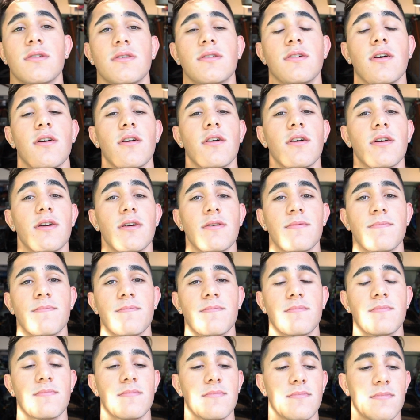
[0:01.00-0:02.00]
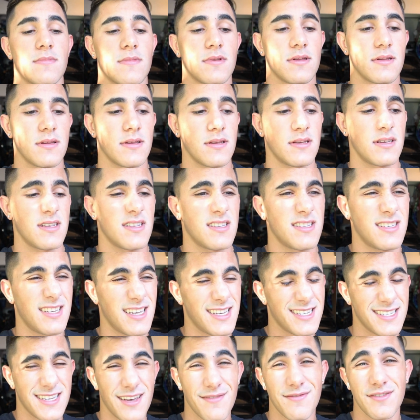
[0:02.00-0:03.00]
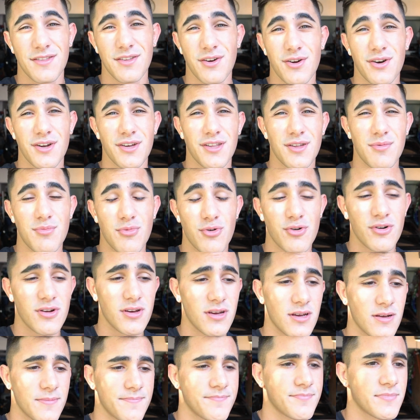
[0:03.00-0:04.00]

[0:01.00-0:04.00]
Sorry. It's like 7:30 in the morning.